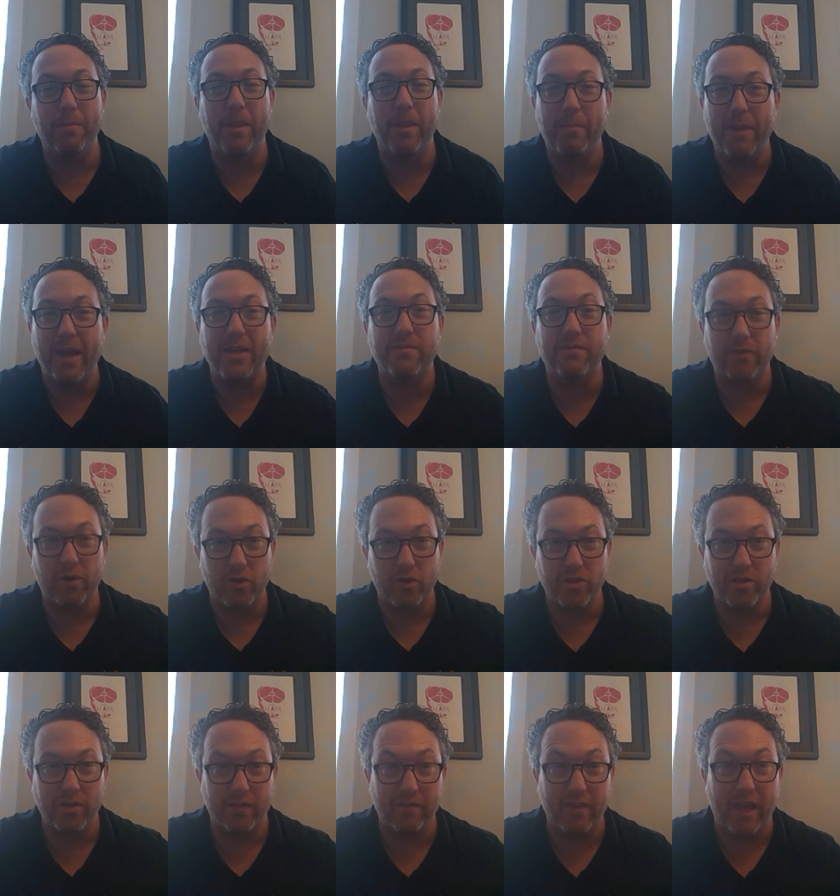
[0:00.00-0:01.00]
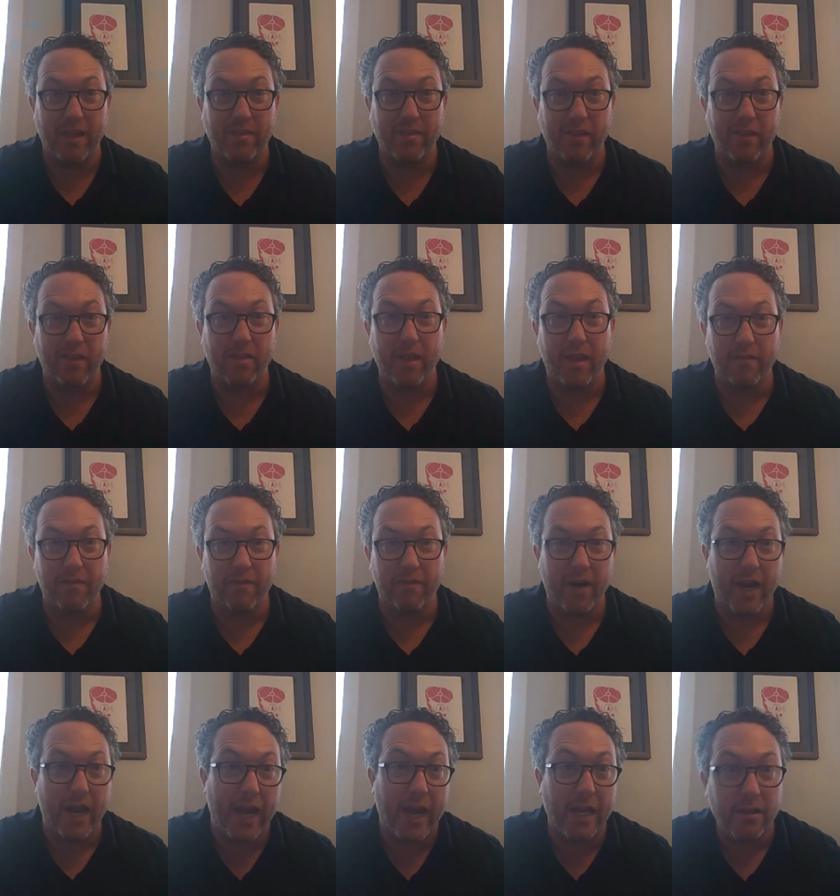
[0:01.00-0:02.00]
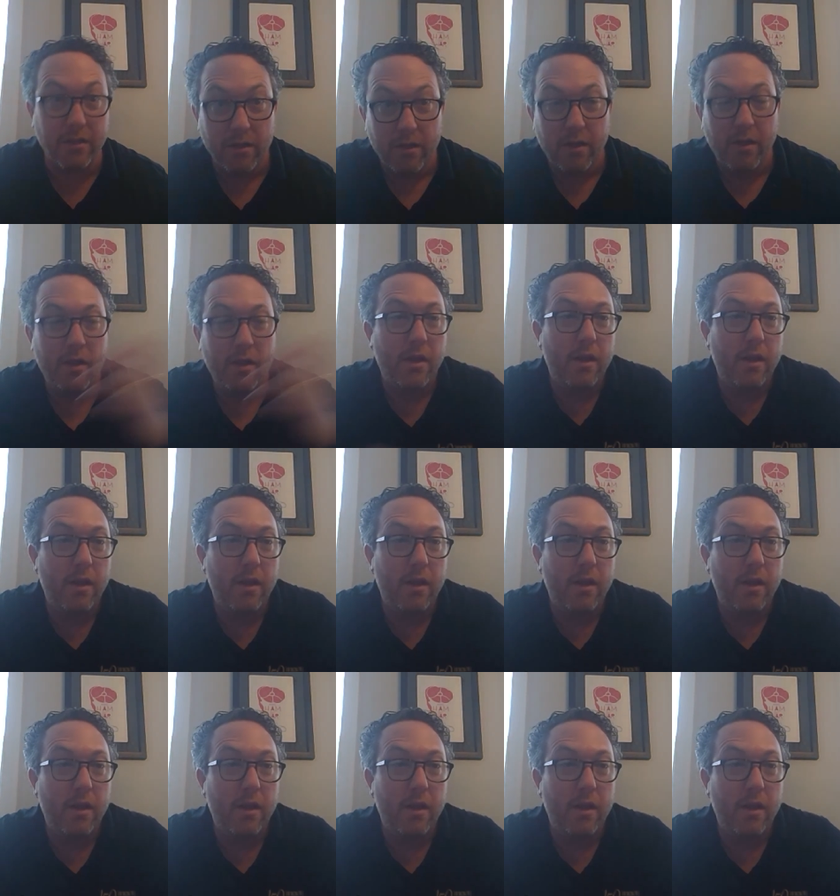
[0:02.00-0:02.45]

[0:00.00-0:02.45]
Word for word: the best version of that that they've ever had? Wow.